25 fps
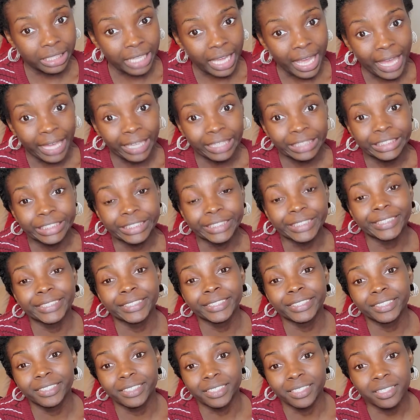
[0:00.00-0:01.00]

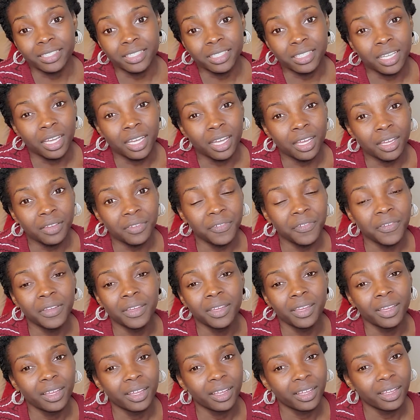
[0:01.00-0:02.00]
actions and stuff,
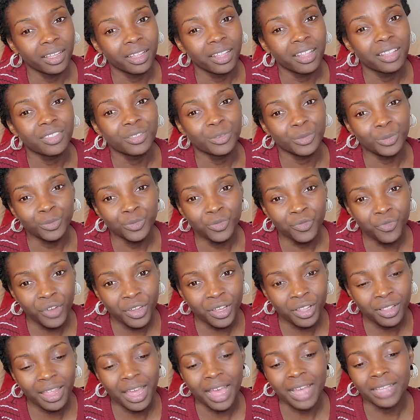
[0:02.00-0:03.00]
you
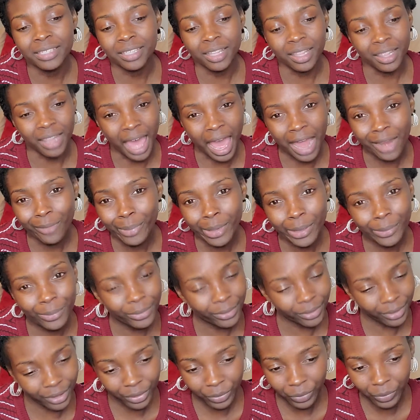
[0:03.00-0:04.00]
realize a lot of
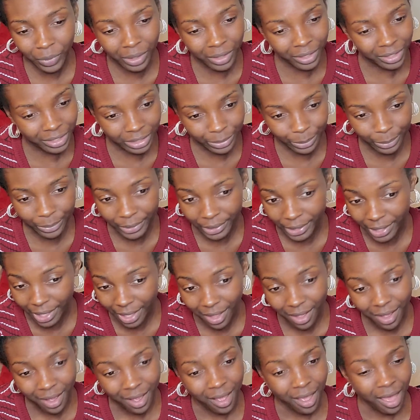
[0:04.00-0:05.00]
people aren't willing to
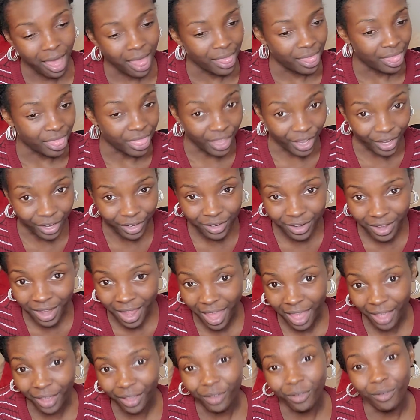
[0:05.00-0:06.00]
put their
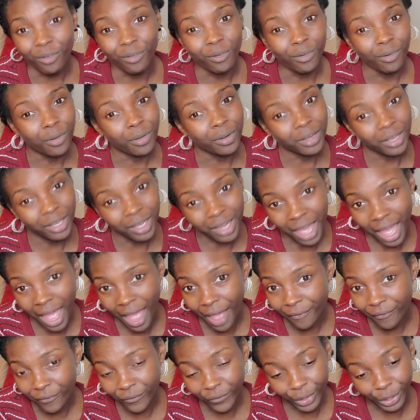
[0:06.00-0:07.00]
neck on the
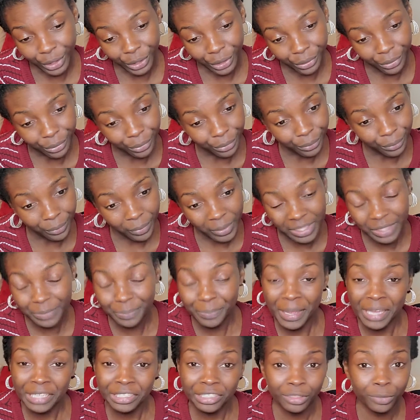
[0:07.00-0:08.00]
line for you,
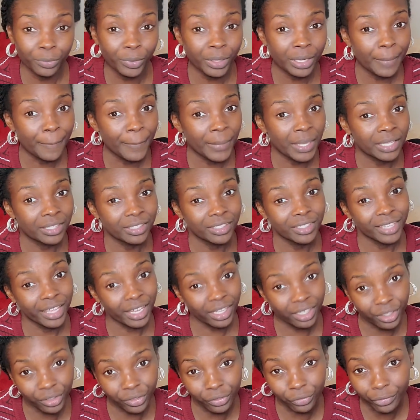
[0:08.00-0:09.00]
especially when it means
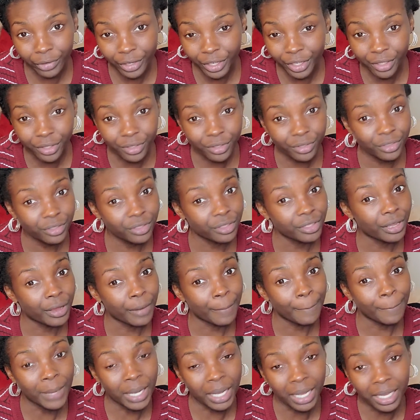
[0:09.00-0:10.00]
their careers, their
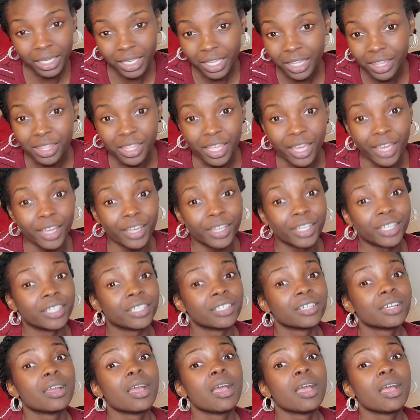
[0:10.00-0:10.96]
money, their